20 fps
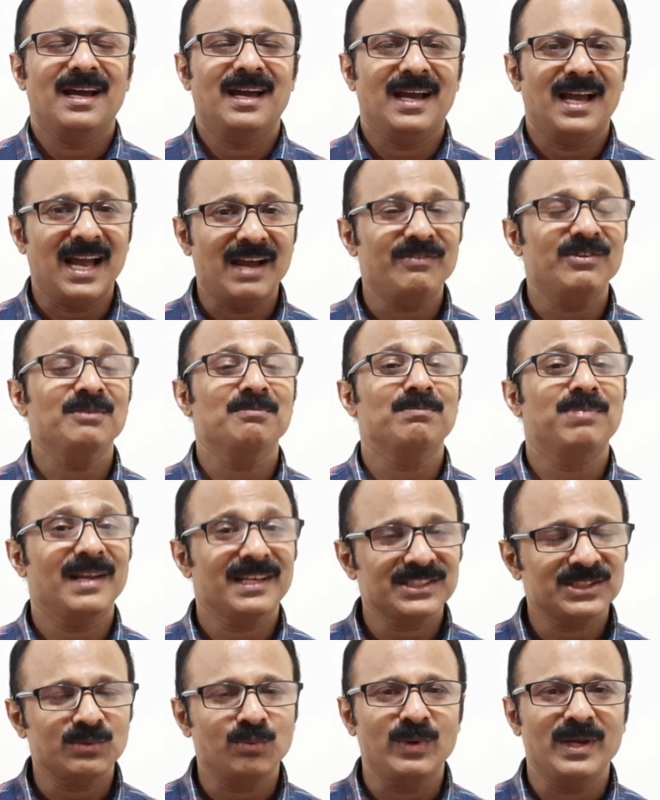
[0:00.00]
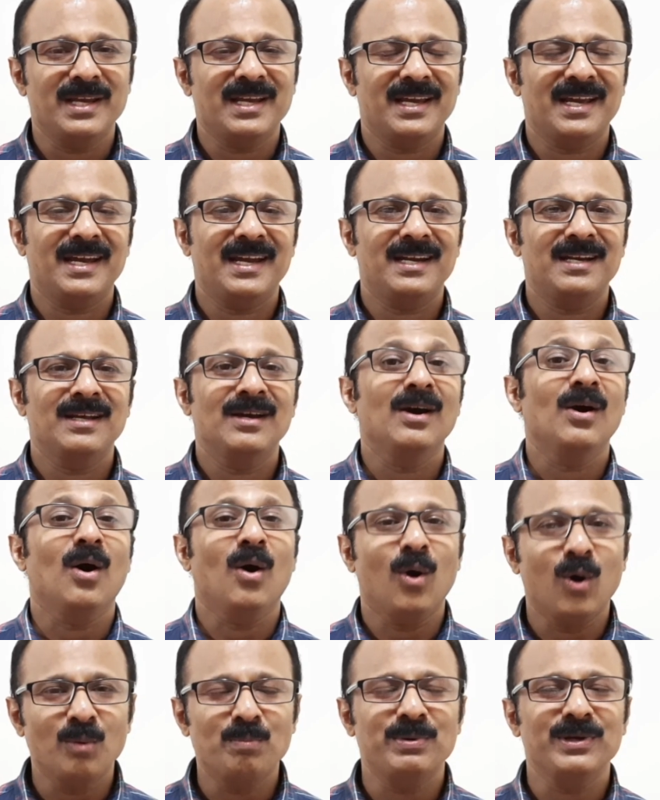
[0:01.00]
Have a blessed week ahead,
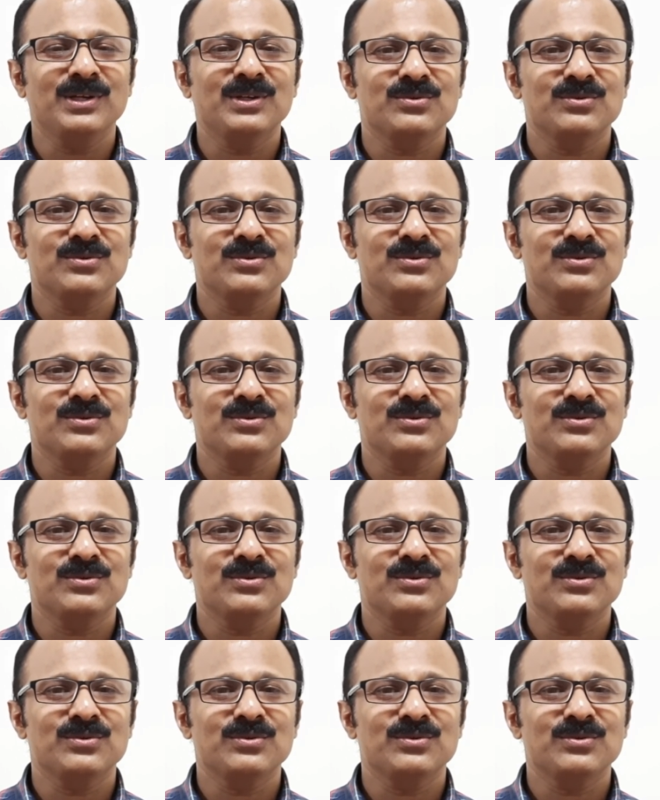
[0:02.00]
hoping